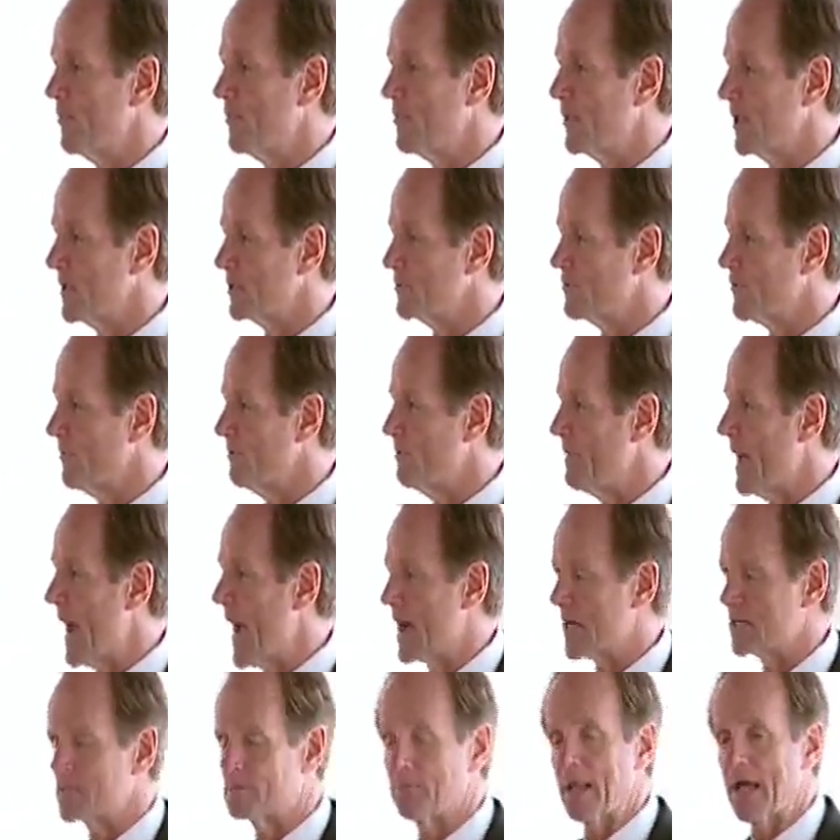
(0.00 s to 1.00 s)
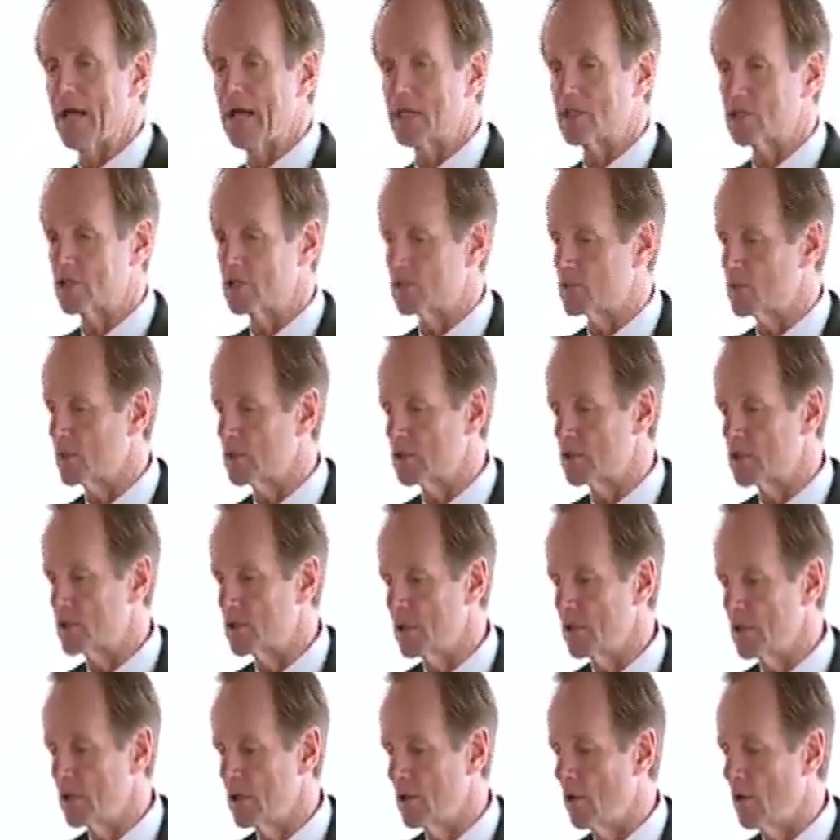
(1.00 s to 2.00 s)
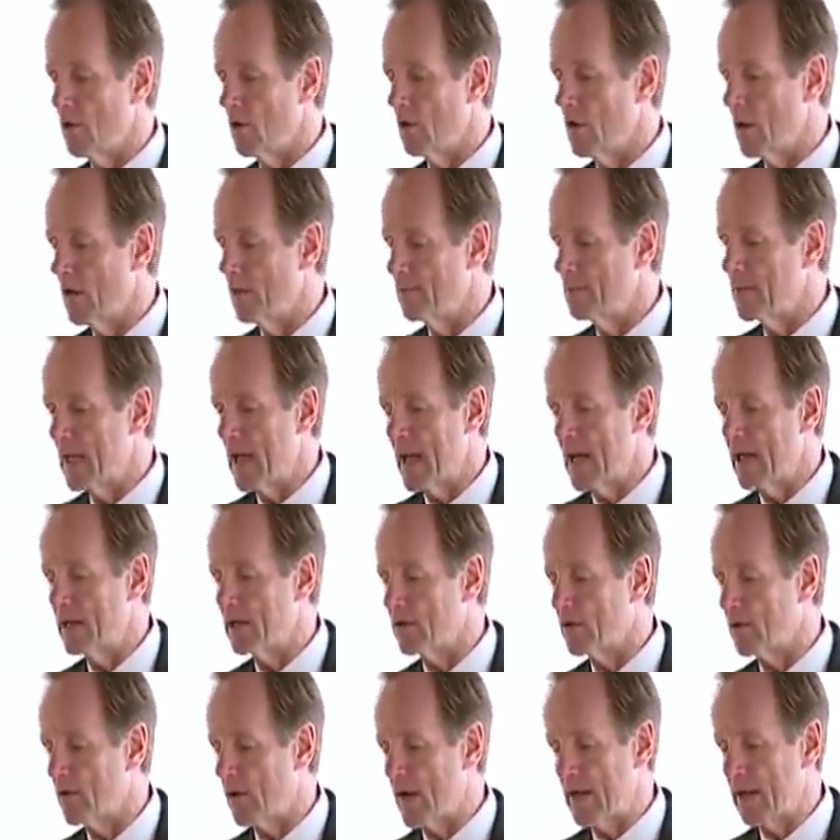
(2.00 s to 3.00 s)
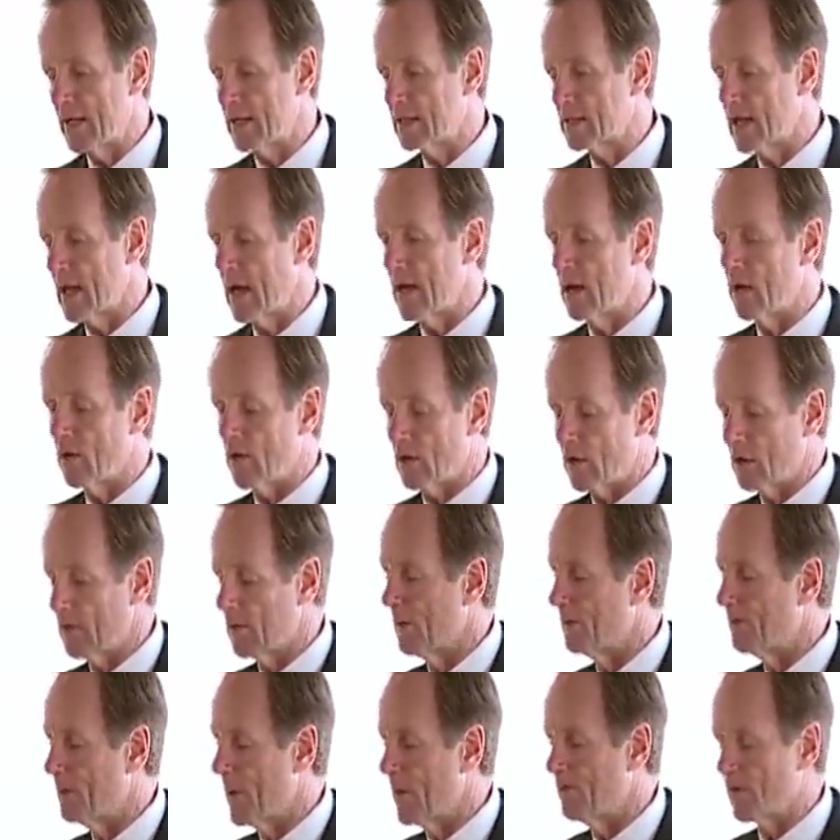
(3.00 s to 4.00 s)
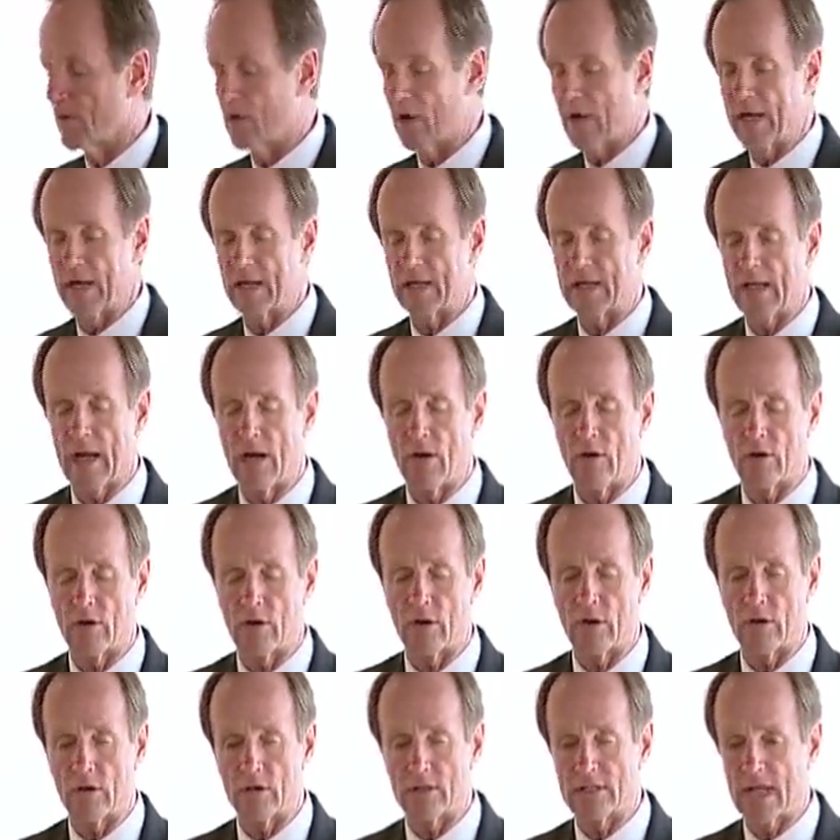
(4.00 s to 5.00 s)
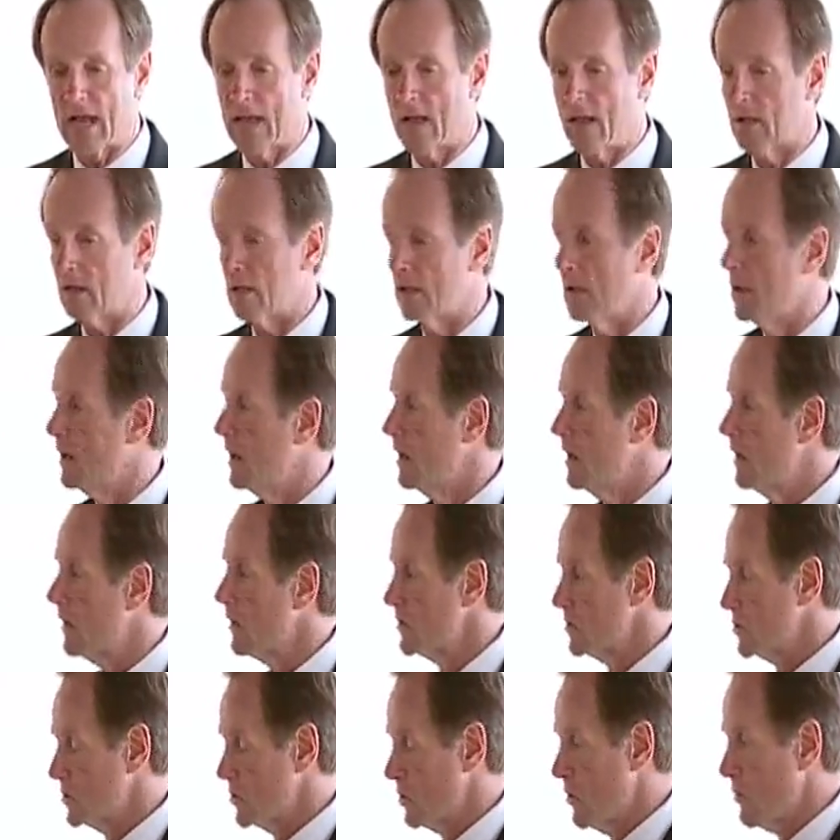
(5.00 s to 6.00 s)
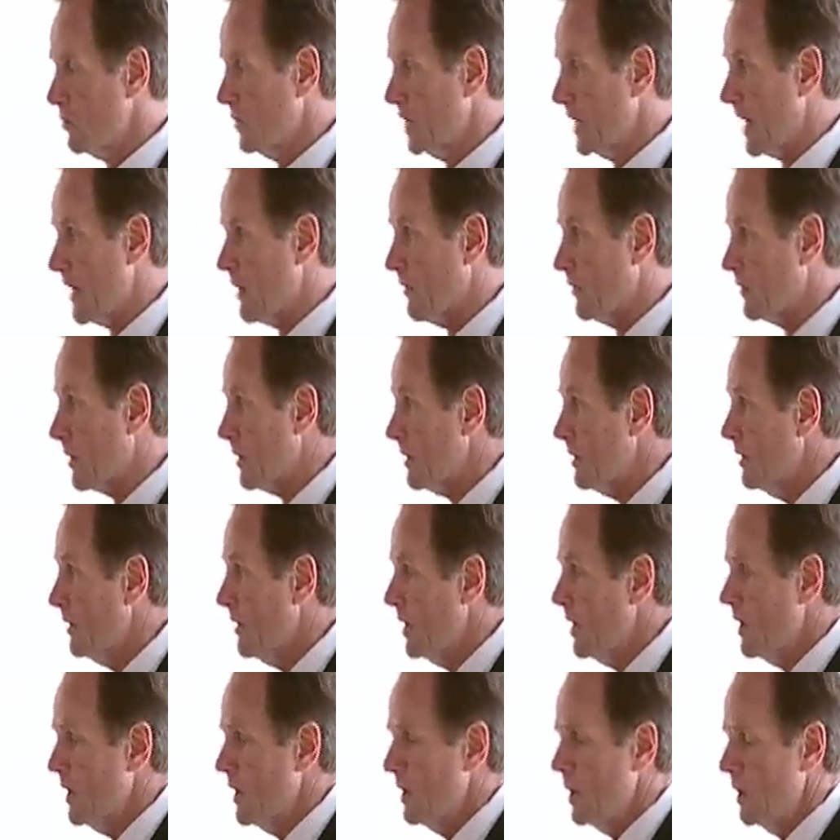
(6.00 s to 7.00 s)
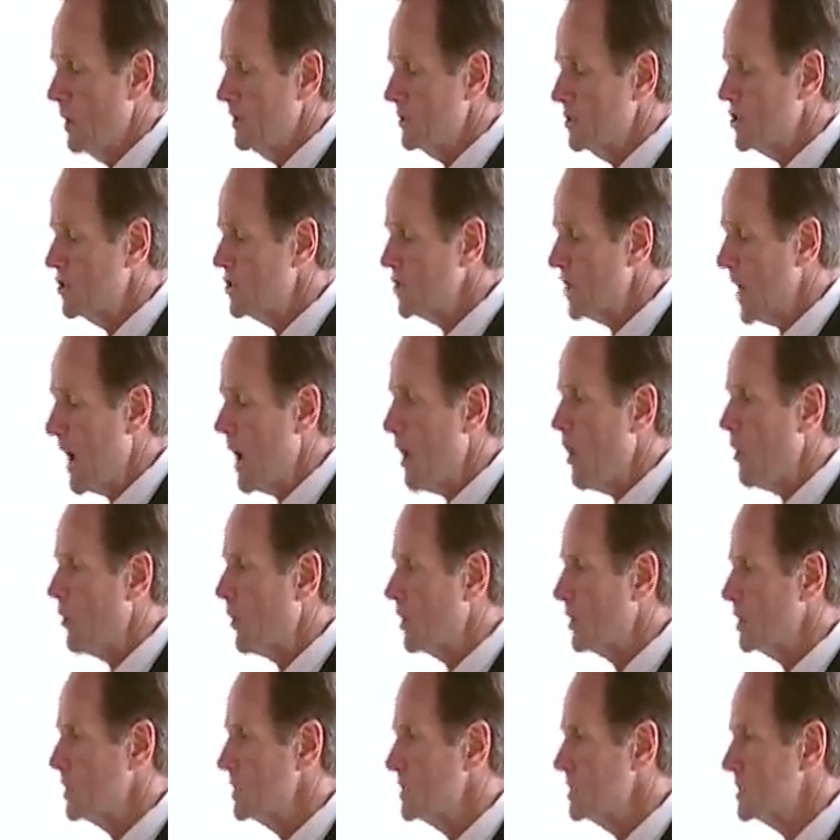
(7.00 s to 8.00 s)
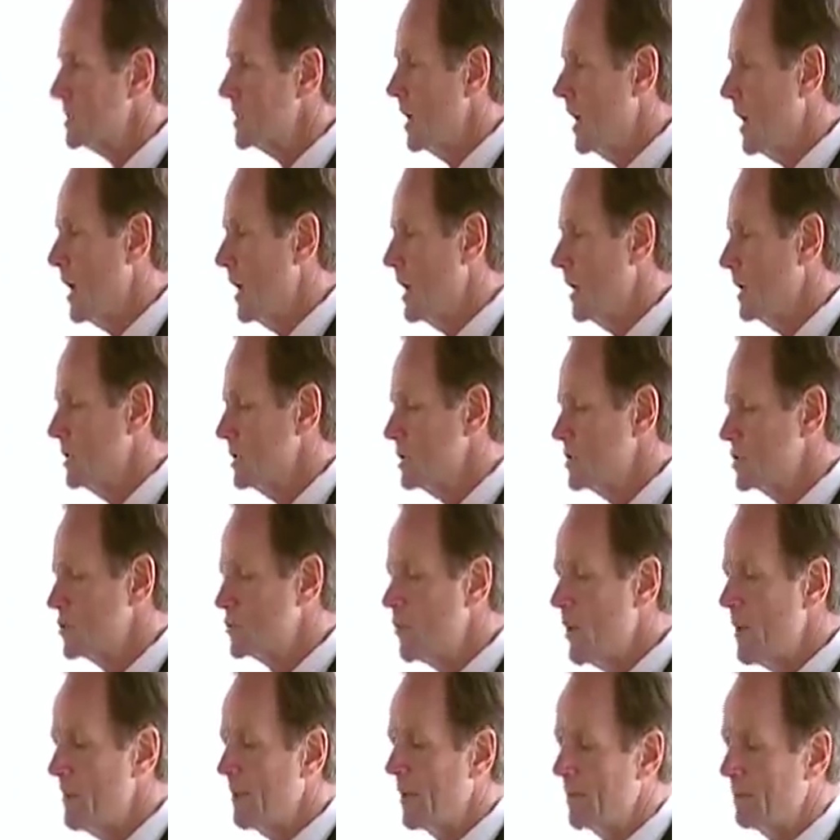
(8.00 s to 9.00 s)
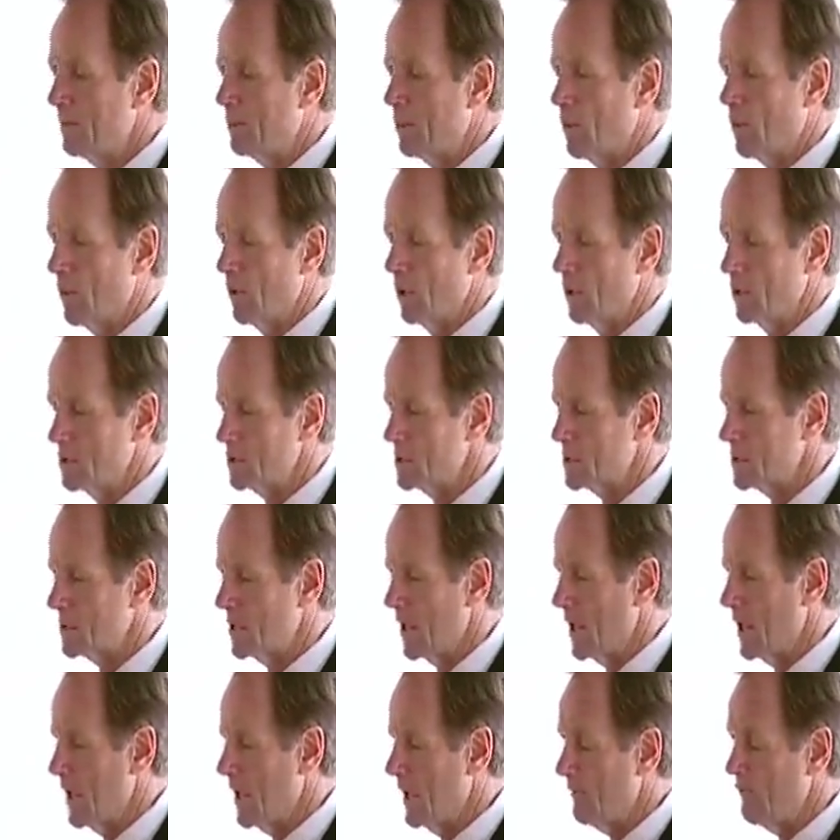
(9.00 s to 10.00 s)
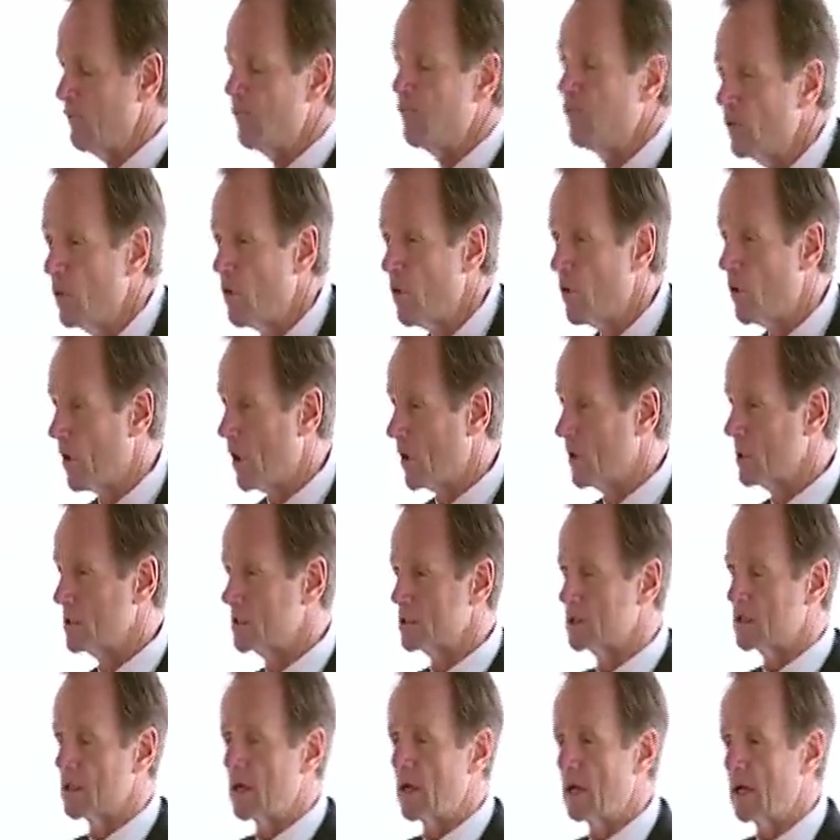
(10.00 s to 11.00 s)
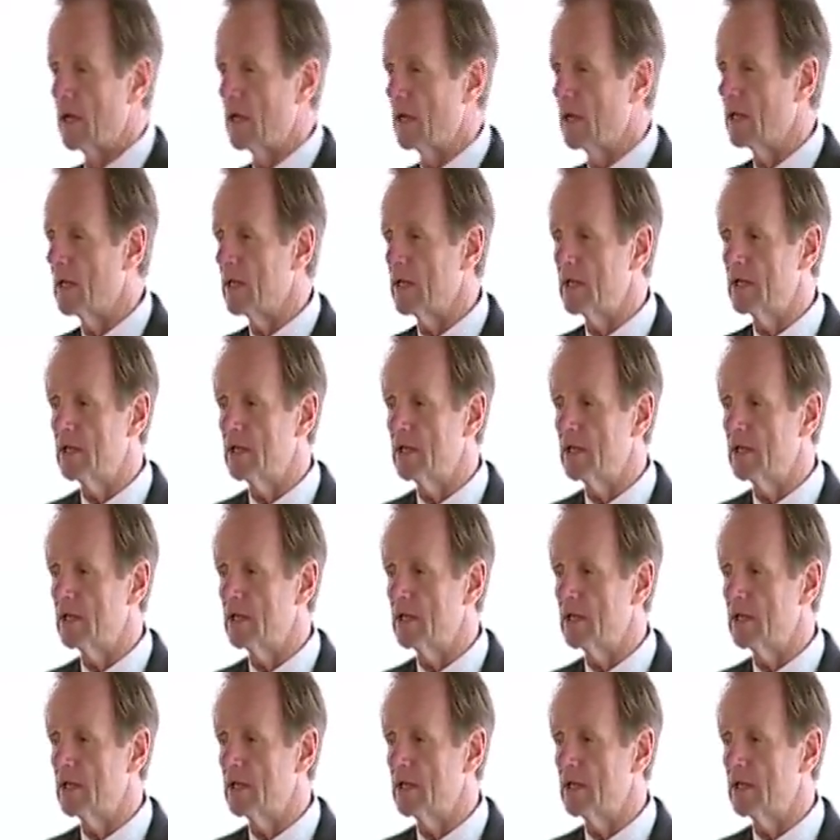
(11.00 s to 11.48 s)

simple things from backsplashes, with, behind a granite or above a granite counter or tile or stone counter, showers, swimming pools, floors.